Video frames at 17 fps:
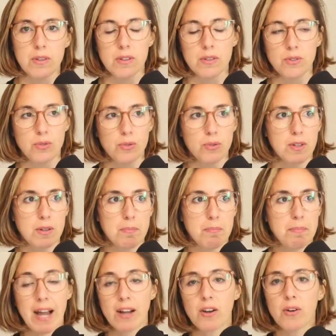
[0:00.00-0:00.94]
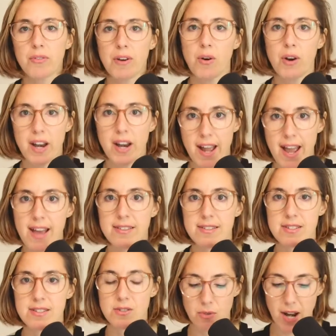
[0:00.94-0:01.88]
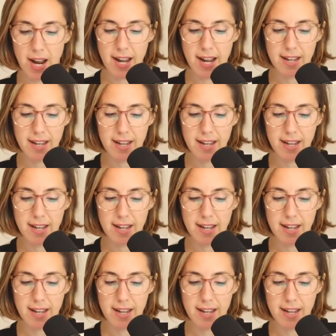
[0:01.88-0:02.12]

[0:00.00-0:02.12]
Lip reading: the back of our heads, right?